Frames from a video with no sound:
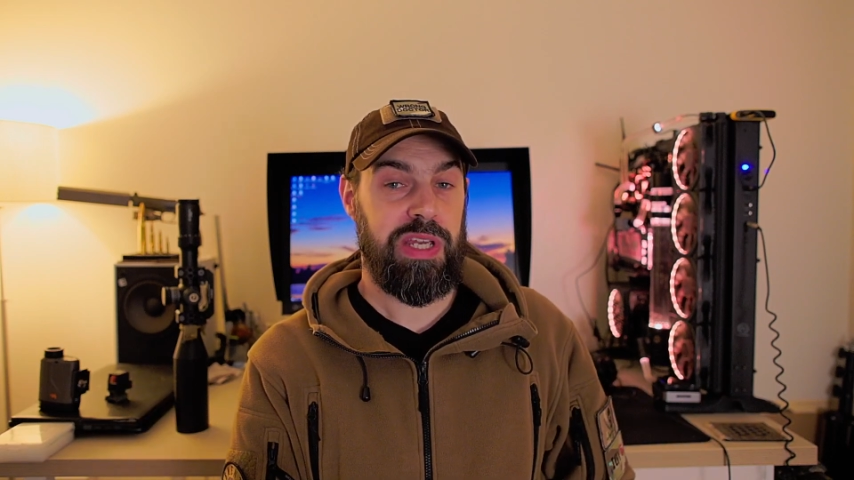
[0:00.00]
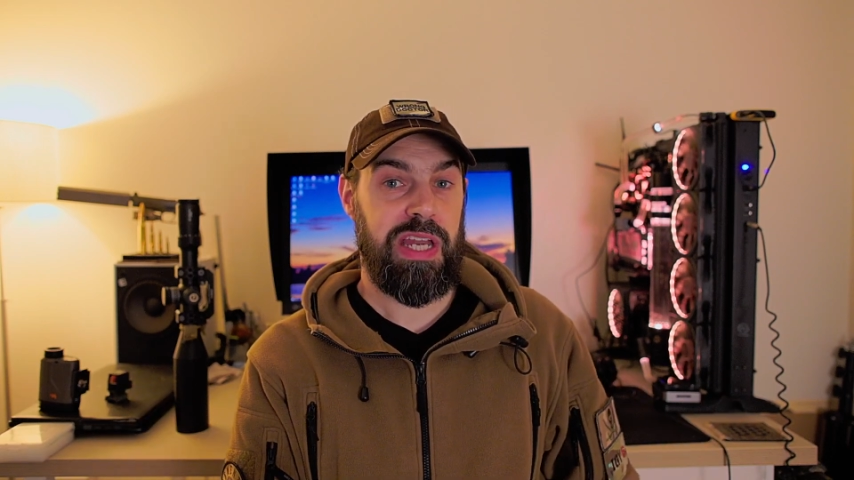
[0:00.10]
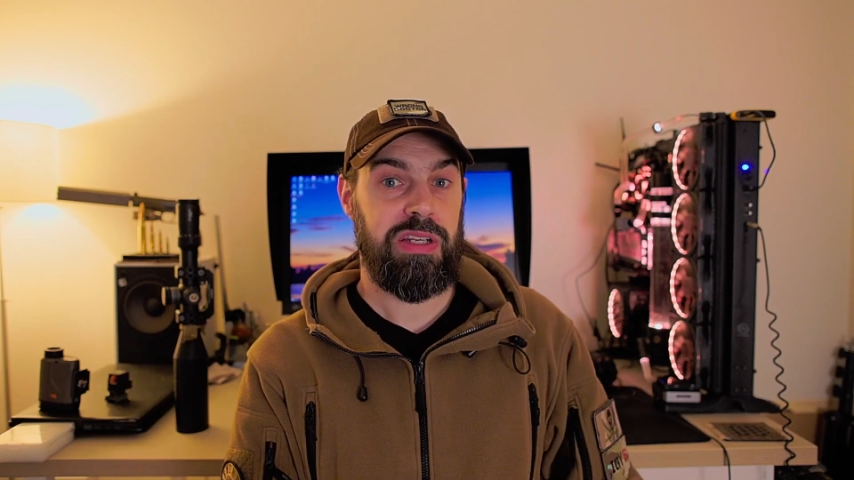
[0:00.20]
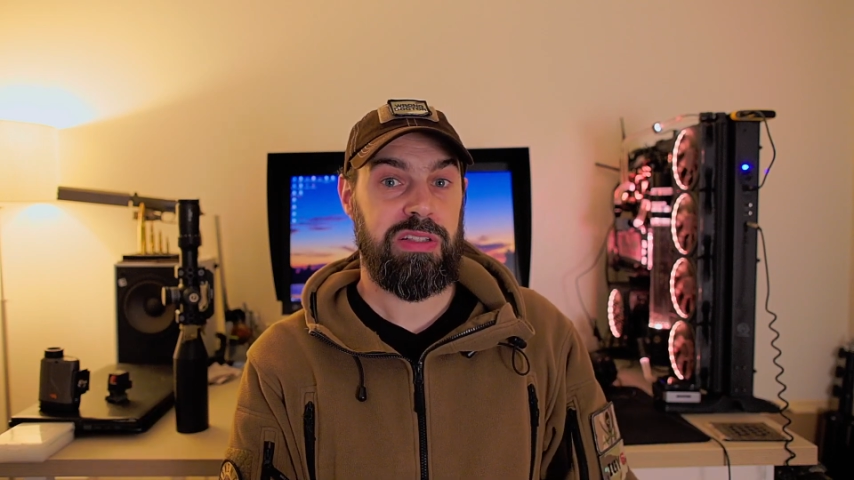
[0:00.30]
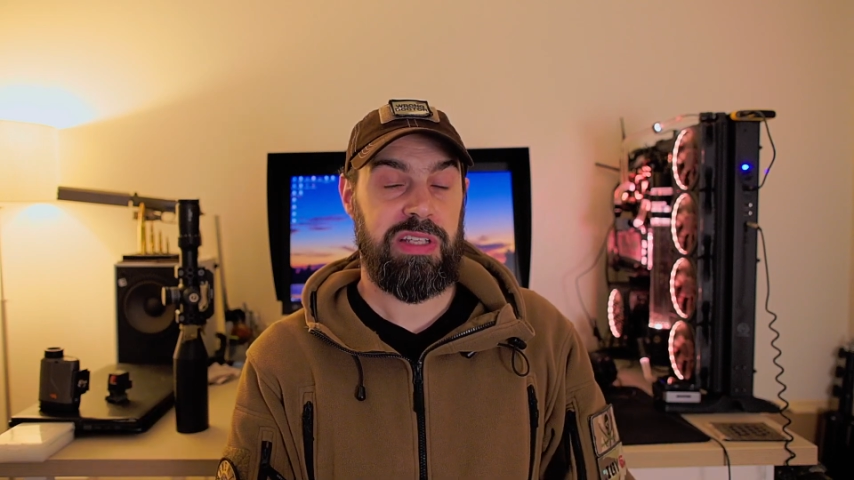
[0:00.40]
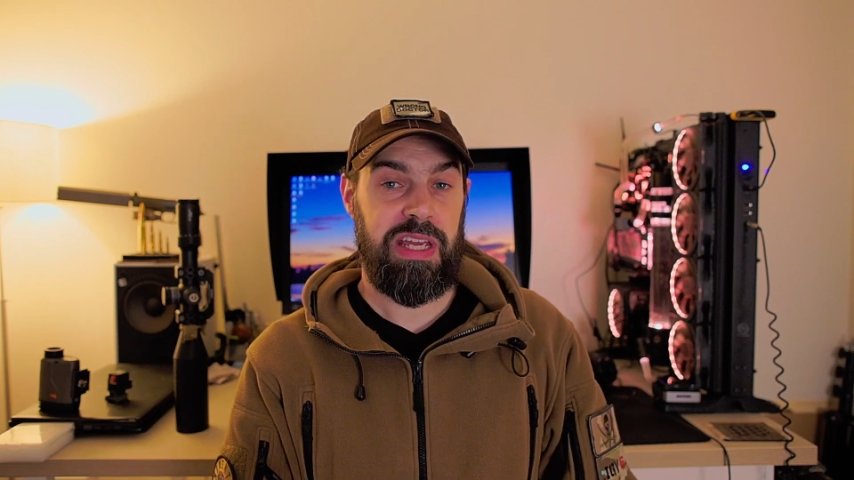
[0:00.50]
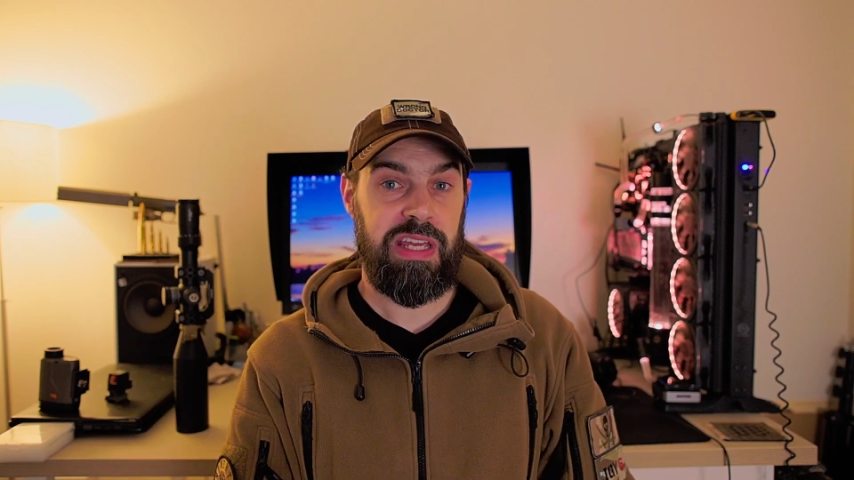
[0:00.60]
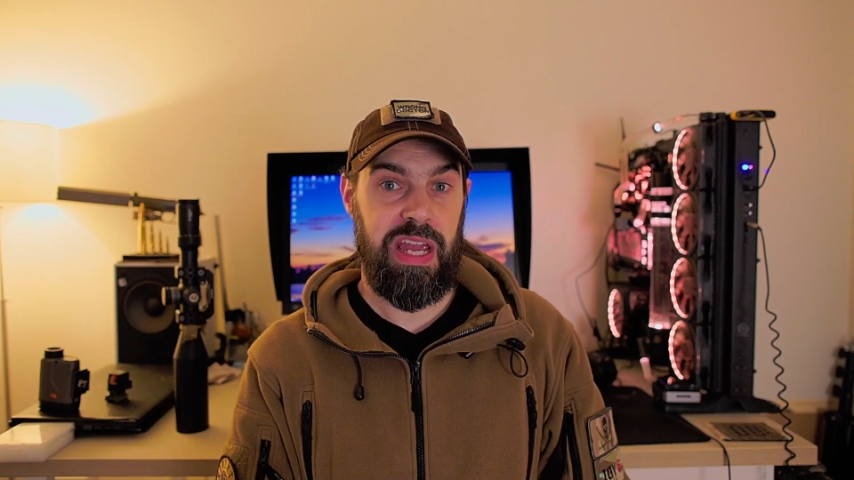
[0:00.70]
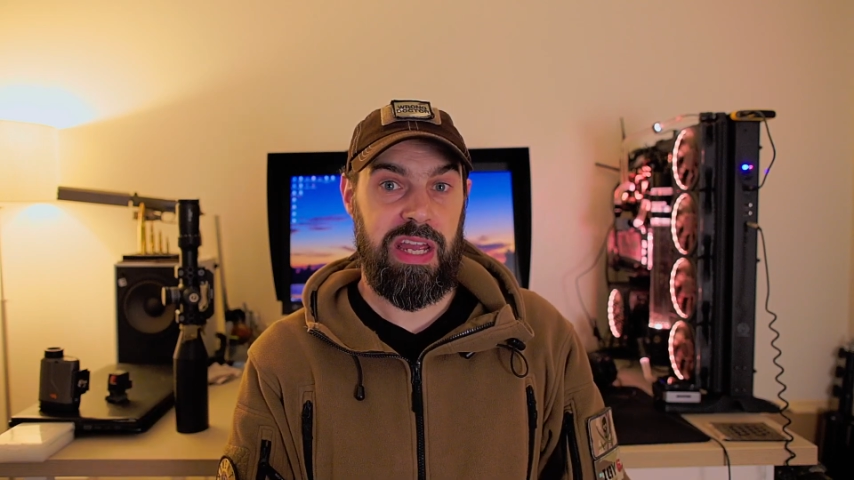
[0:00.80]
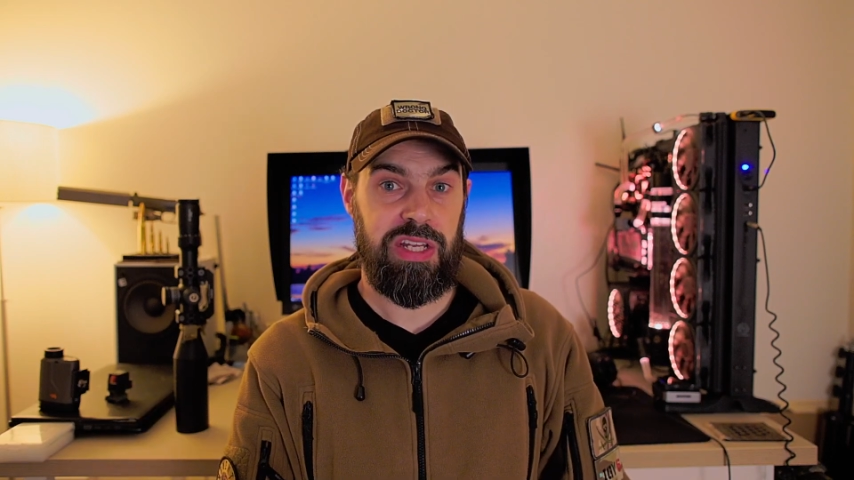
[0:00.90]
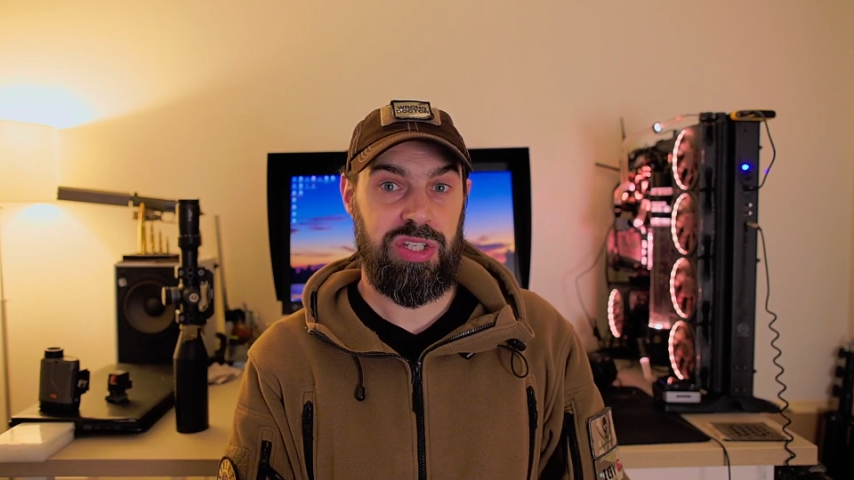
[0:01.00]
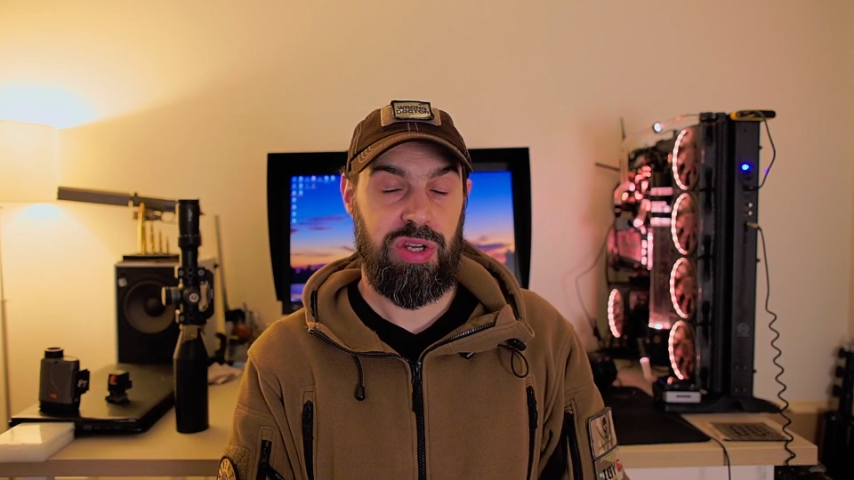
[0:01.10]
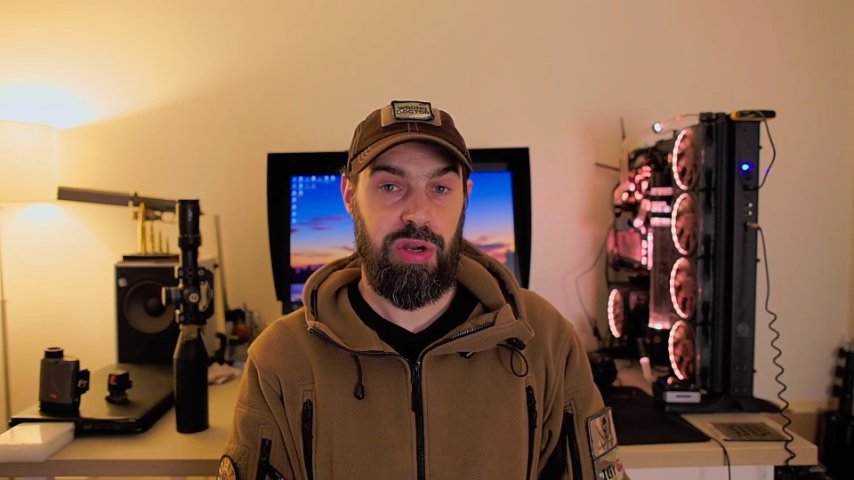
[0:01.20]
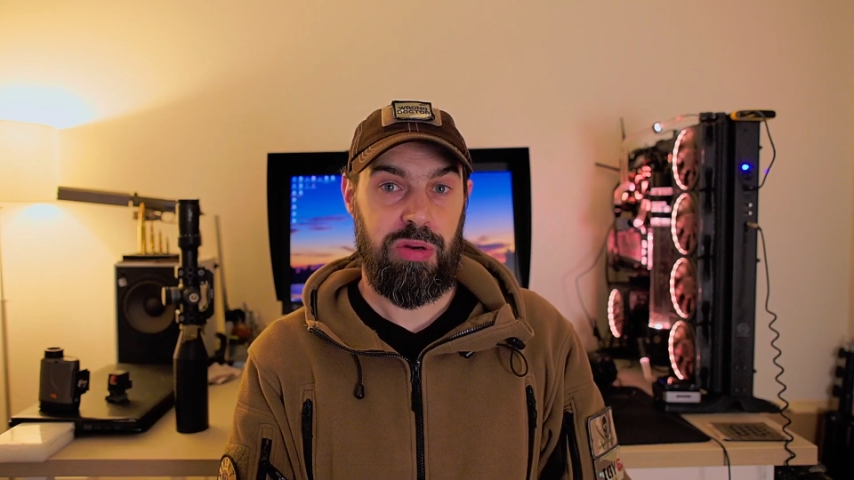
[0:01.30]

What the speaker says: cannot engage